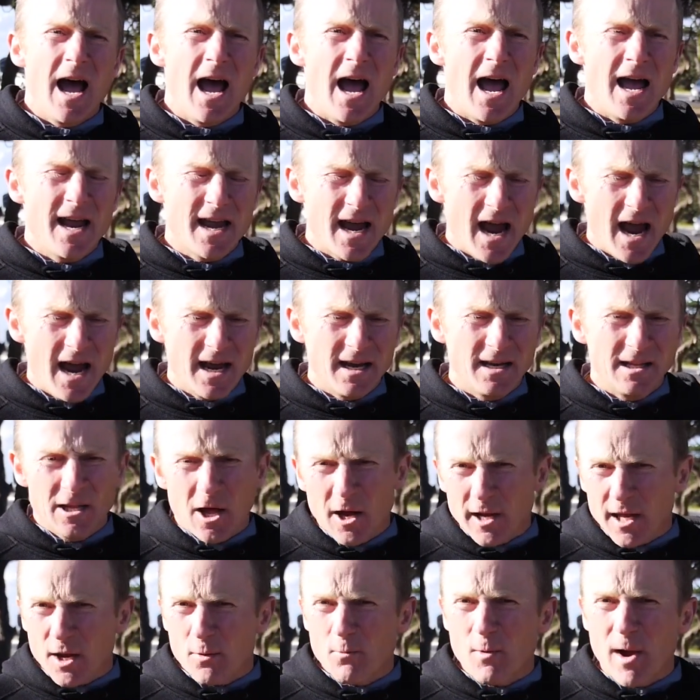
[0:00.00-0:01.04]
Again,
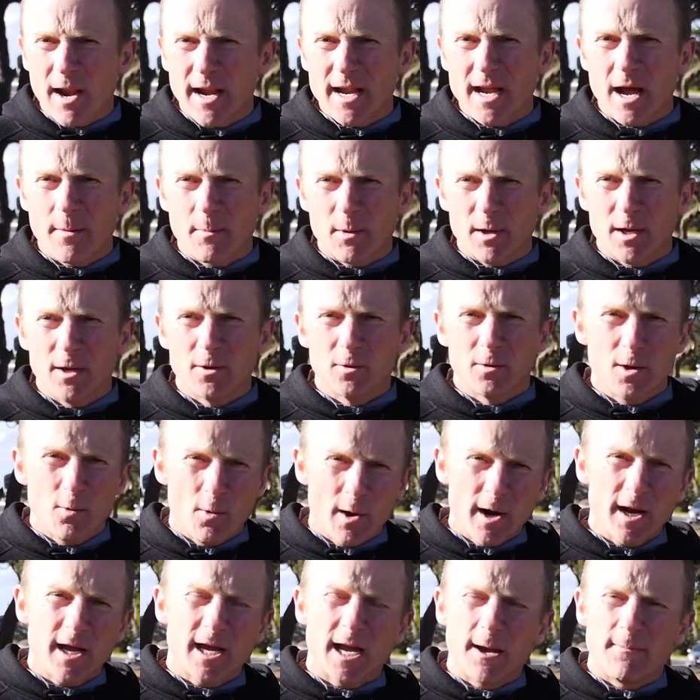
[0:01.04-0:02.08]
like you're running up a hill, you
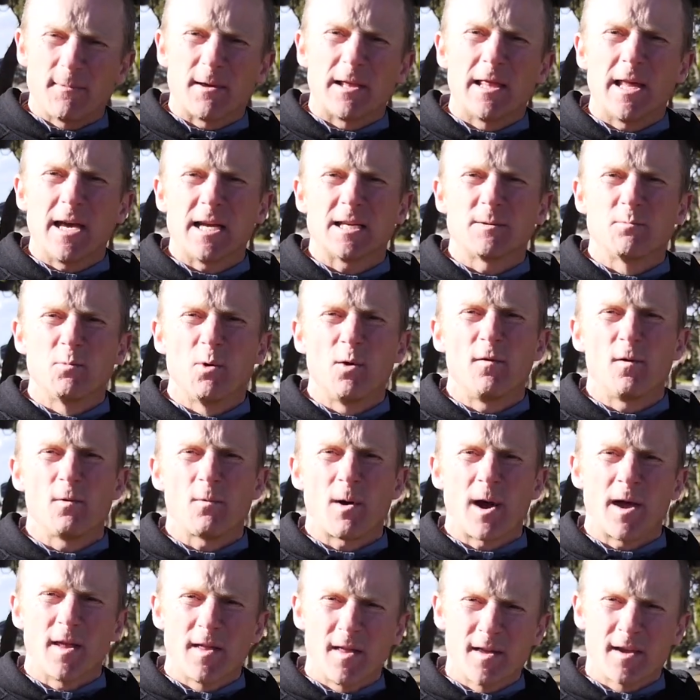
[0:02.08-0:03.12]
want to keep the legs moving
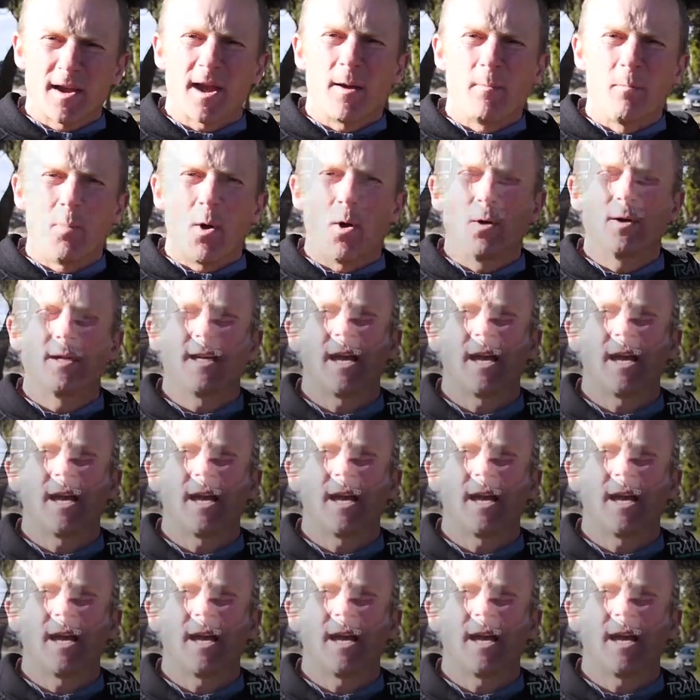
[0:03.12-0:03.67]
rather than get bogged